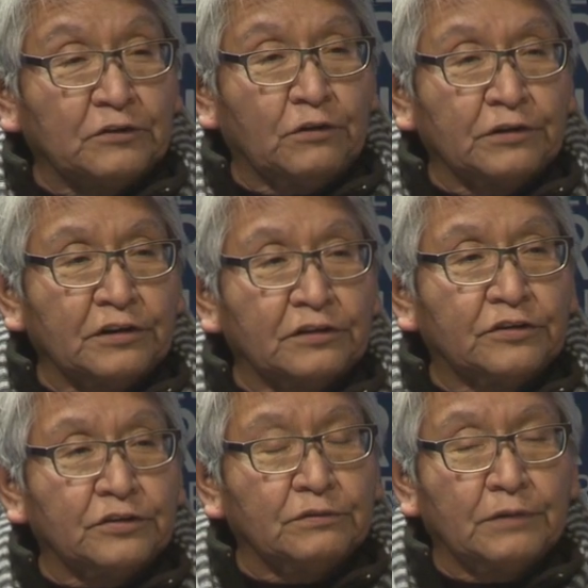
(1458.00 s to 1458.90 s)
in order
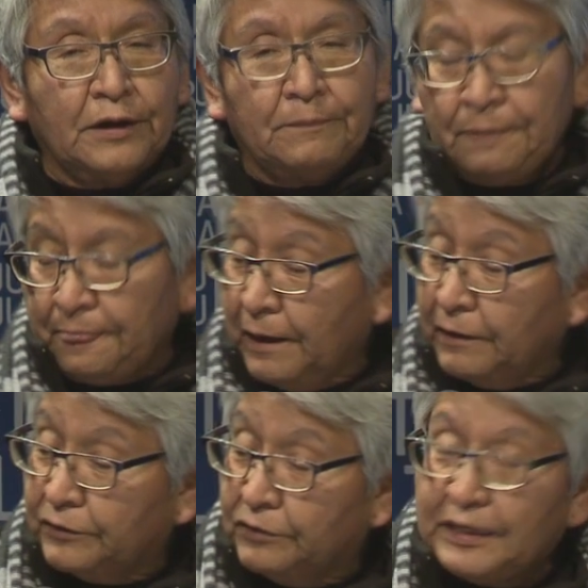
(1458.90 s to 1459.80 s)
to
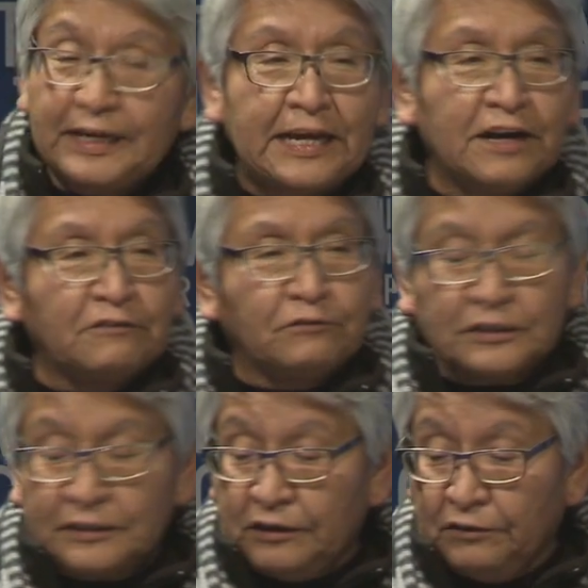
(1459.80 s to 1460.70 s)
take care of
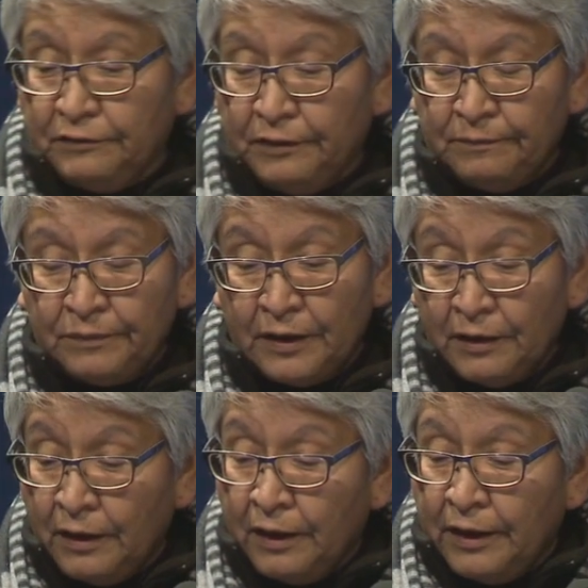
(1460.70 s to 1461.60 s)
oneself.
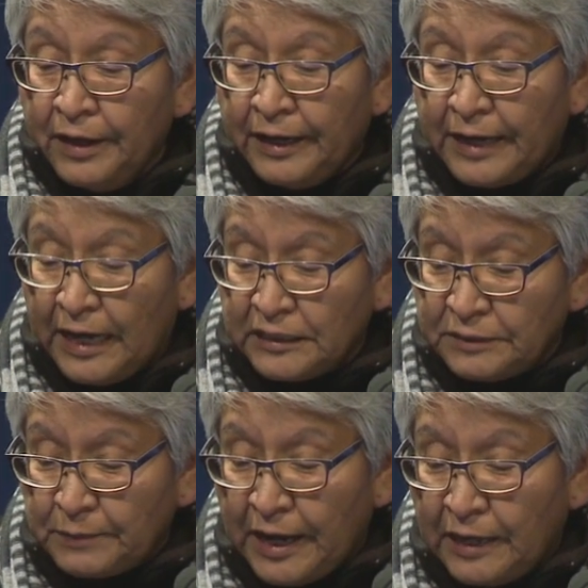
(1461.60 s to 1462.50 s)
A
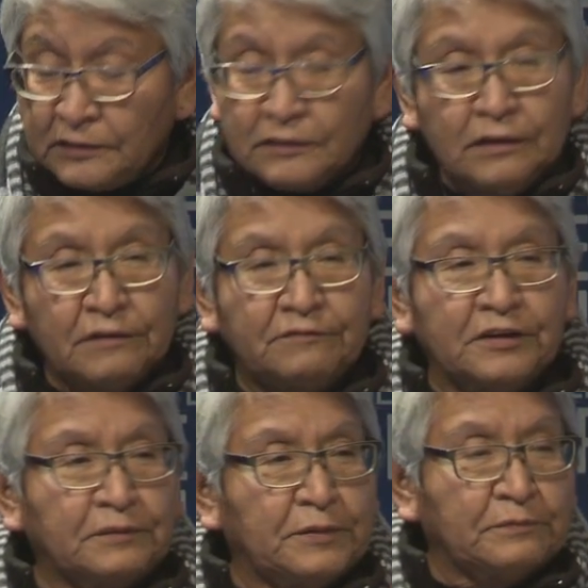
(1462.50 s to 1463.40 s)
gas mask,
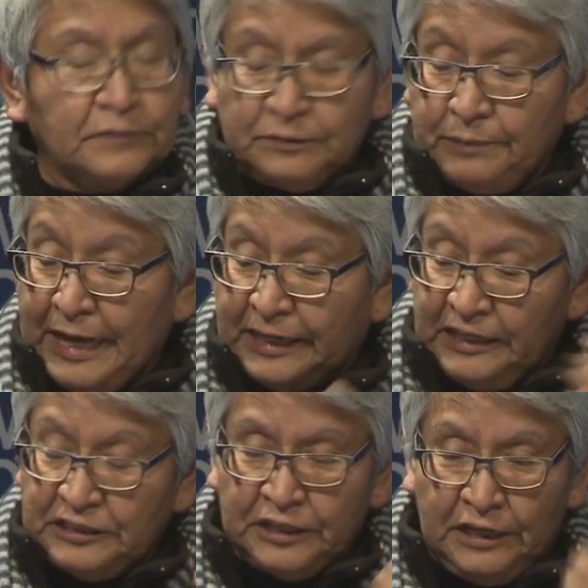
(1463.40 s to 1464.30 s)
Phillips
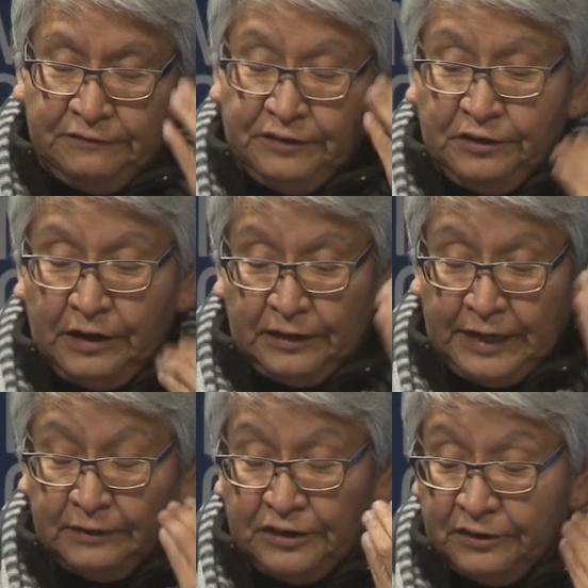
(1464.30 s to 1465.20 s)
Magnesia, if you've got
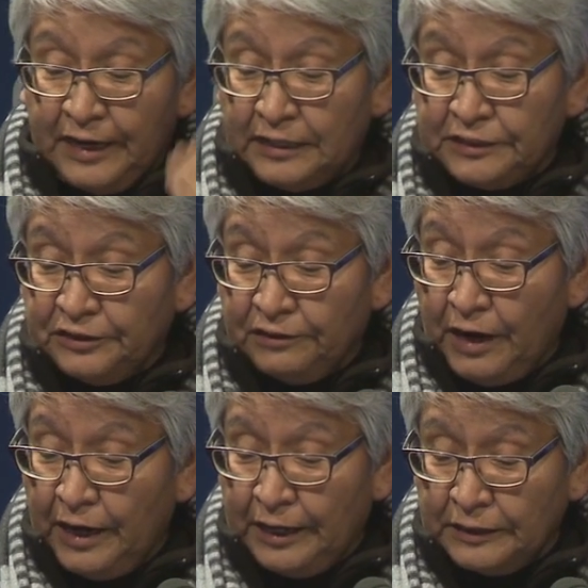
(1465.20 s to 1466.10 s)
tear gas in your
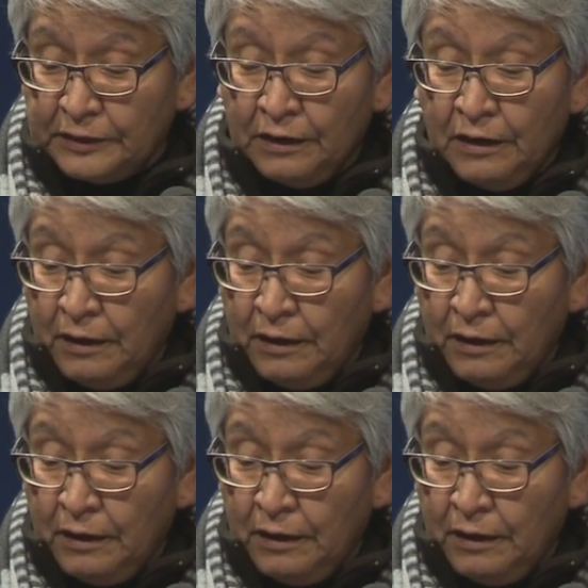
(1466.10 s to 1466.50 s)
eyes.